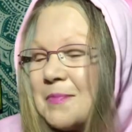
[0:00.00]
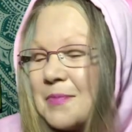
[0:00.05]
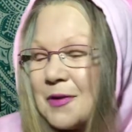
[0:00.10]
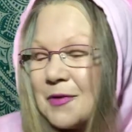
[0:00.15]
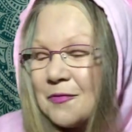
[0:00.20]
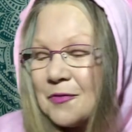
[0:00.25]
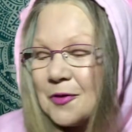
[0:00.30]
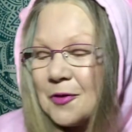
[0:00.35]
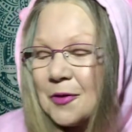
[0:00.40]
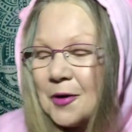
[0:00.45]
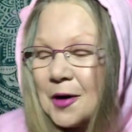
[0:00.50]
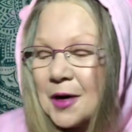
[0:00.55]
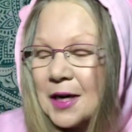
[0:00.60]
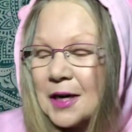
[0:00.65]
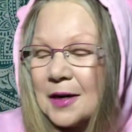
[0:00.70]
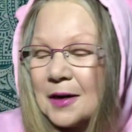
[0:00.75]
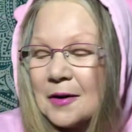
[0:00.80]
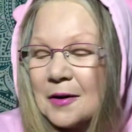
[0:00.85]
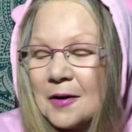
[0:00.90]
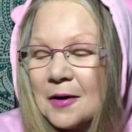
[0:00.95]
before in
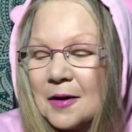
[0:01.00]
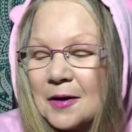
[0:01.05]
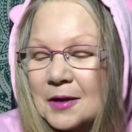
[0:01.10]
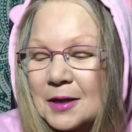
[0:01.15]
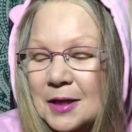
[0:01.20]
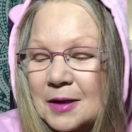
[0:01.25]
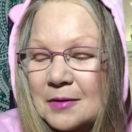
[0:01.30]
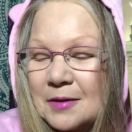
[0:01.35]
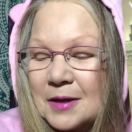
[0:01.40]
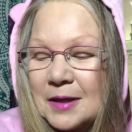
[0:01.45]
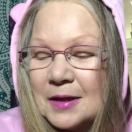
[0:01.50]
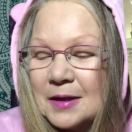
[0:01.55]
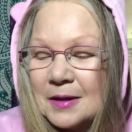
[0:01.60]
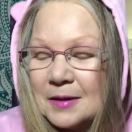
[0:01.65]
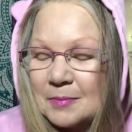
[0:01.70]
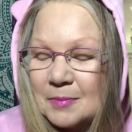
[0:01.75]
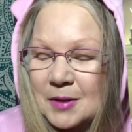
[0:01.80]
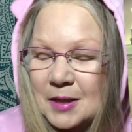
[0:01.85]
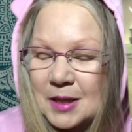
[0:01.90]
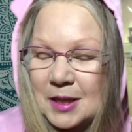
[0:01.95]
a card that in a
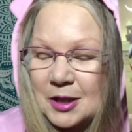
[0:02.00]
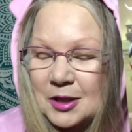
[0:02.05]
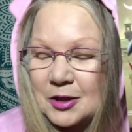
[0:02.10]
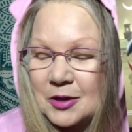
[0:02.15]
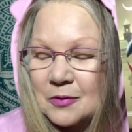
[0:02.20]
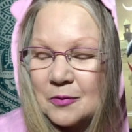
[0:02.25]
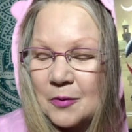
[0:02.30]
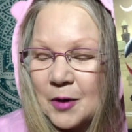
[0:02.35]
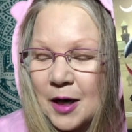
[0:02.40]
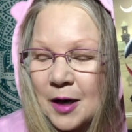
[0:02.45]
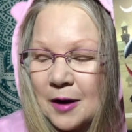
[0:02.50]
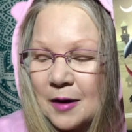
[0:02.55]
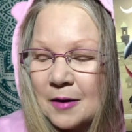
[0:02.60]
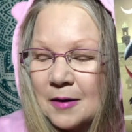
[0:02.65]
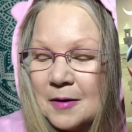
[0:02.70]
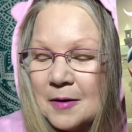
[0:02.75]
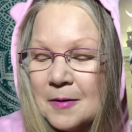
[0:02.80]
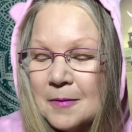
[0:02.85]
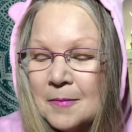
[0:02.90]
position where